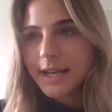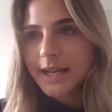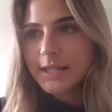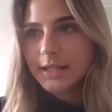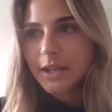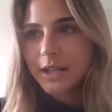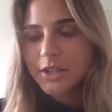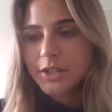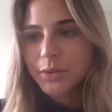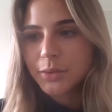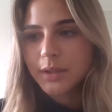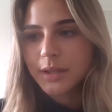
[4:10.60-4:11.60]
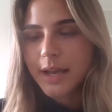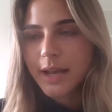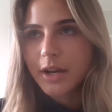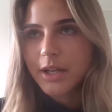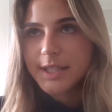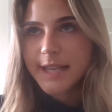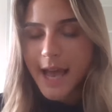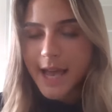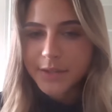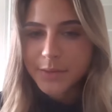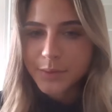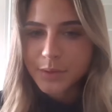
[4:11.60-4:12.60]
that has a lot to do with like our
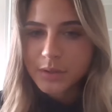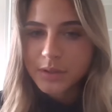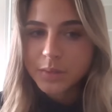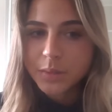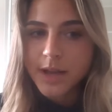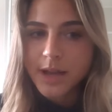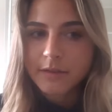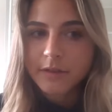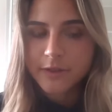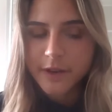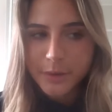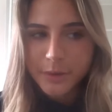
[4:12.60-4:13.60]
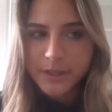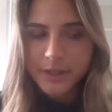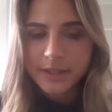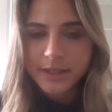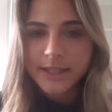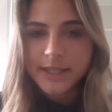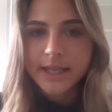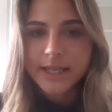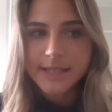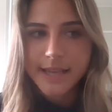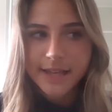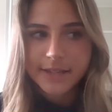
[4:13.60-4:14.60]
tax rules. We have very regulated
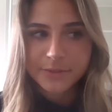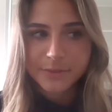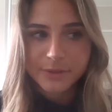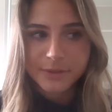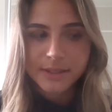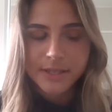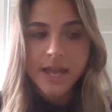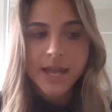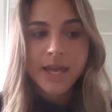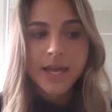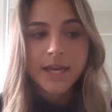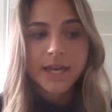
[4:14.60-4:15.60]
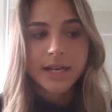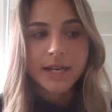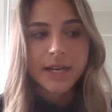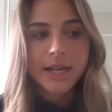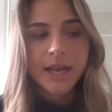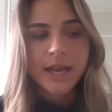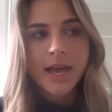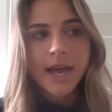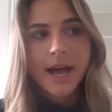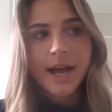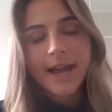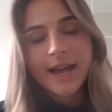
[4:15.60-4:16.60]
tax rules, and
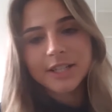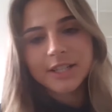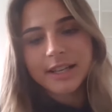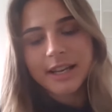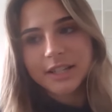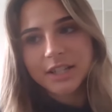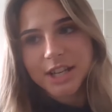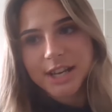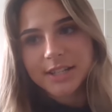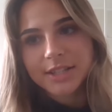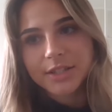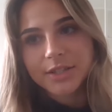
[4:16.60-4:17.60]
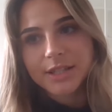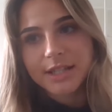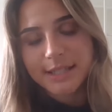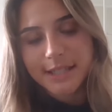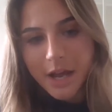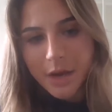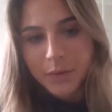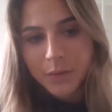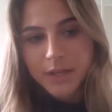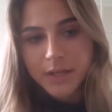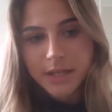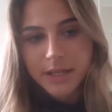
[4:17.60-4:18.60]
I actually got the chance to sit
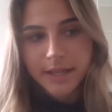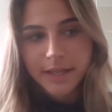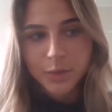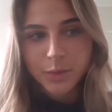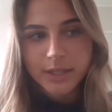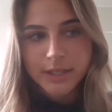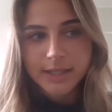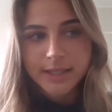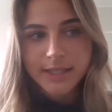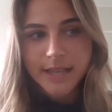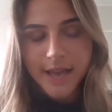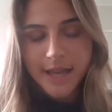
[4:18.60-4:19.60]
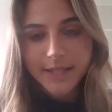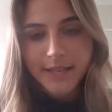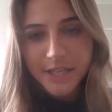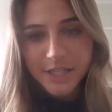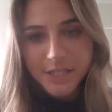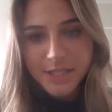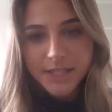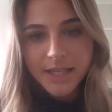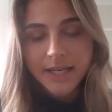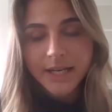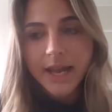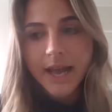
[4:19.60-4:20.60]
down with the, like Sweden's tax
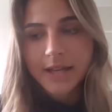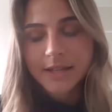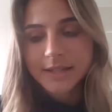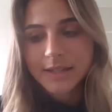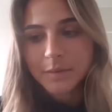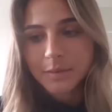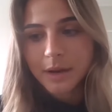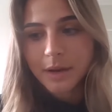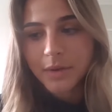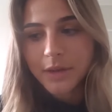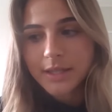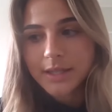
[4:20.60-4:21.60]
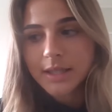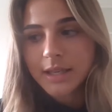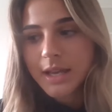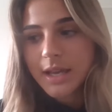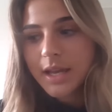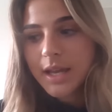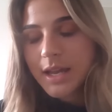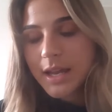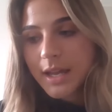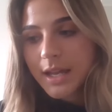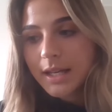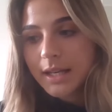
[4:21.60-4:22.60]
agency, and I asked them about this,
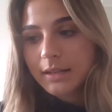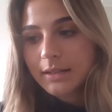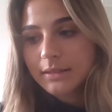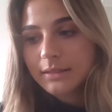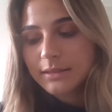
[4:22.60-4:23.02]
and